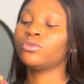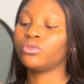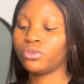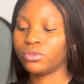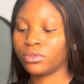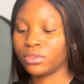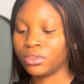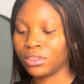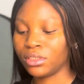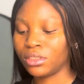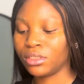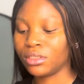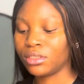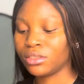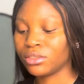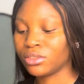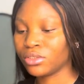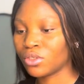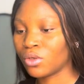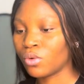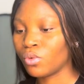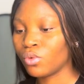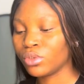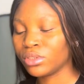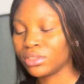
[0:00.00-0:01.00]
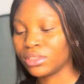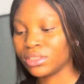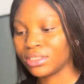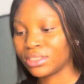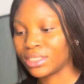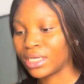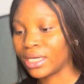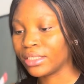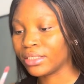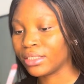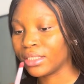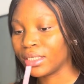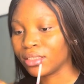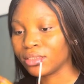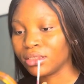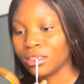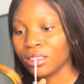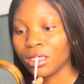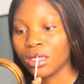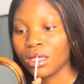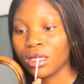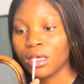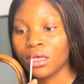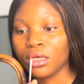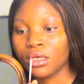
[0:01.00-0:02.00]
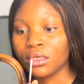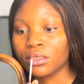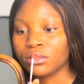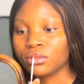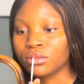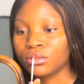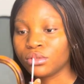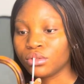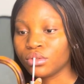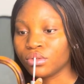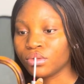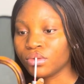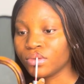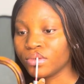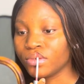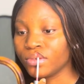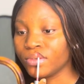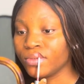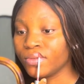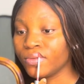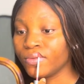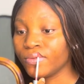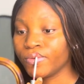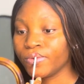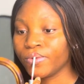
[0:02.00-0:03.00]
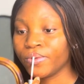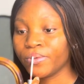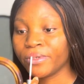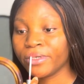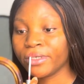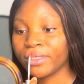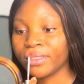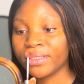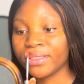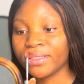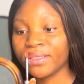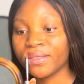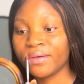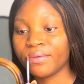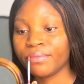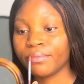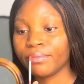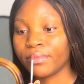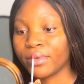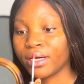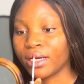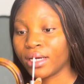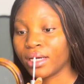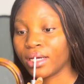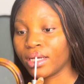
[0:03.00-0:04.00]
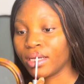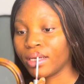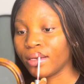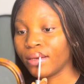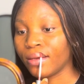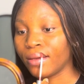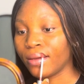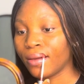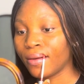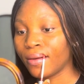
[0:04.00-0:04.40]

today. Someone decided to ruin my